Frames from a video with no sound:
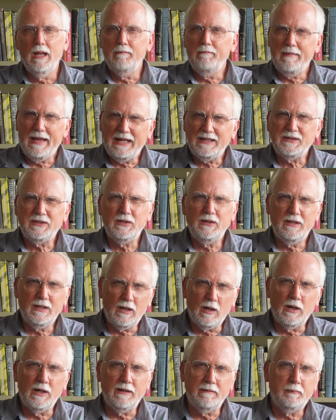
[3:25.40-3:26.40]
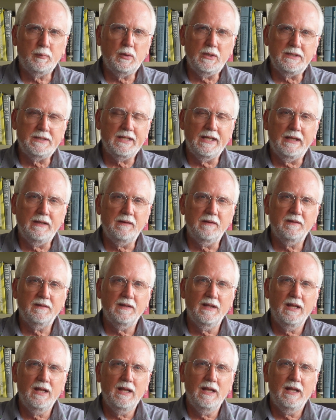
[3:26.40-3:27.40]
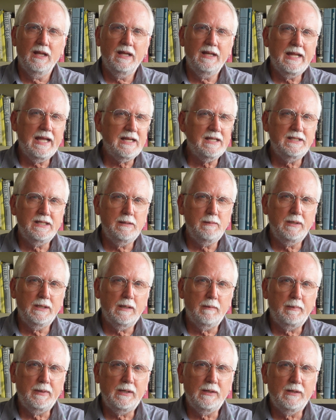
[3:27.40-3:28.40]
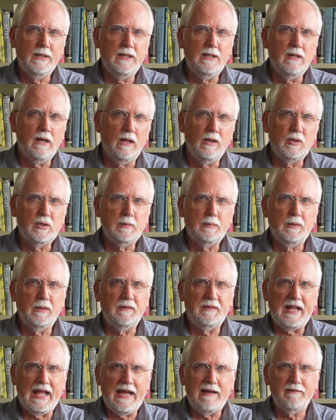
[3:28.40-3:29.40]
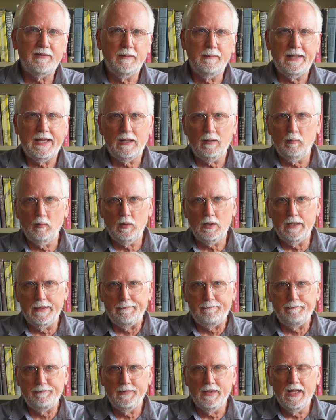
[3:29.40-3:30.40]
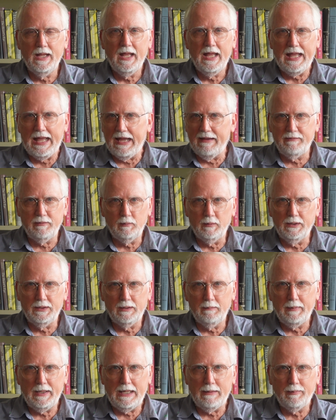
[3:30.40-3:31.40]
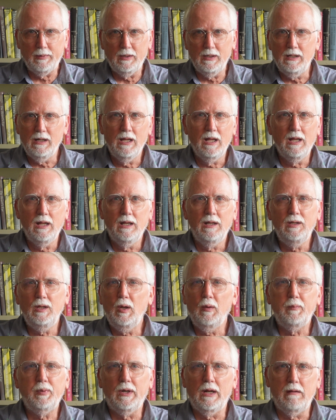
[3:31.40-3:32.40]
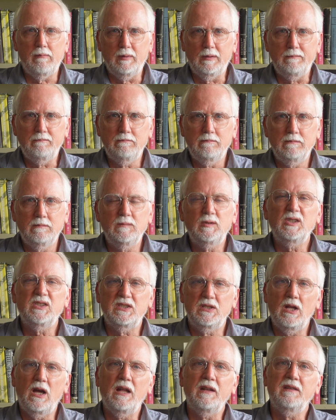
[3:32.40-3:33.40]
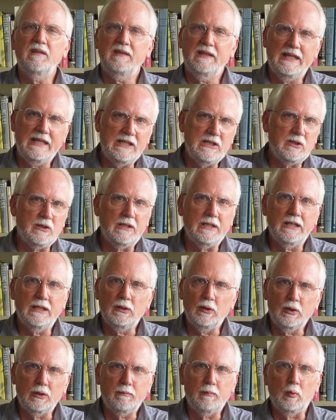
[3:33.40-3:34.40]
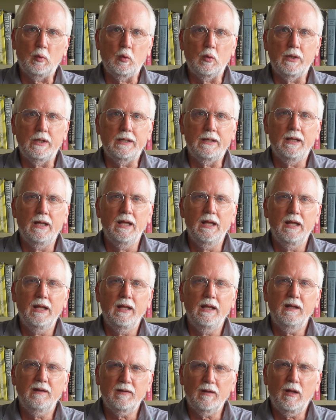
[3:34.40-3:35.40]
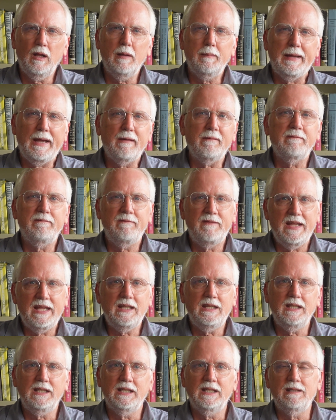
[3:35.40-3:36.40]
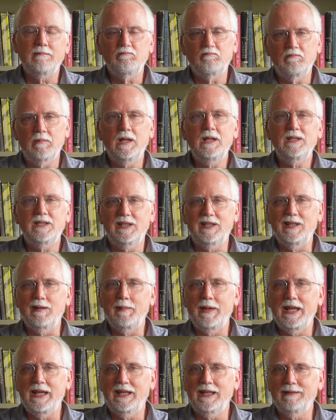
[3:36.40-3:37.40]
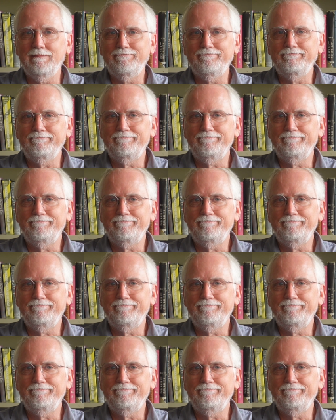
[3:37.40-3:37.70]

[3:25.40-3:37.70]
Master the art of pretense. In academia, appearing knowledgeable is half the battle won. Haven't read the paper? No problem. Just nod sagely and look bored. It's all about faking it until you make it.